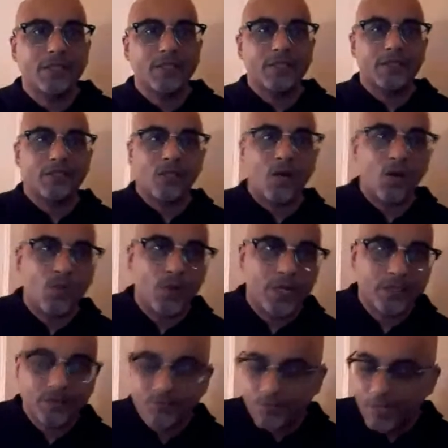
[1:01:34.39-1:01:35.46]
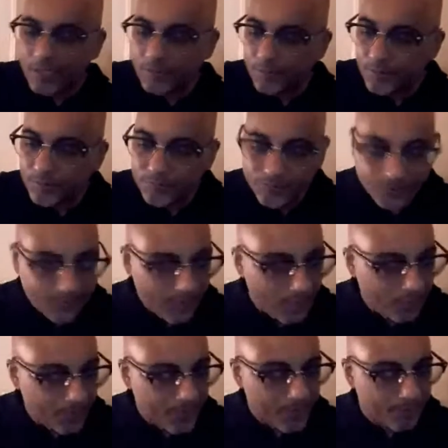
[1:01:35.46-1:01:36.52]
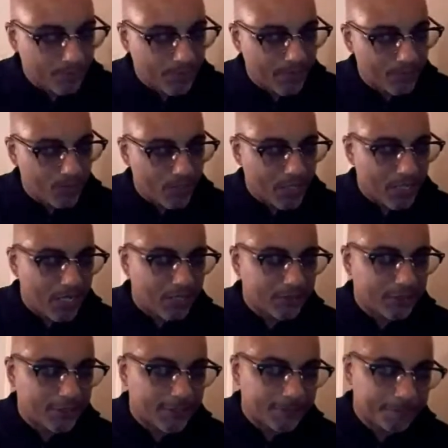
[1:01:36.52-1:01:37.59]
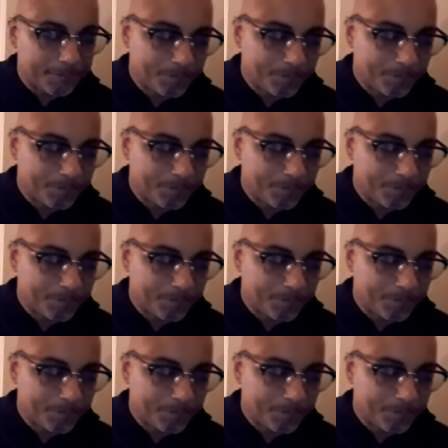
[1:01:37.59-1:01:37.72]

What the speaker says: It's always available. Help me bring more content.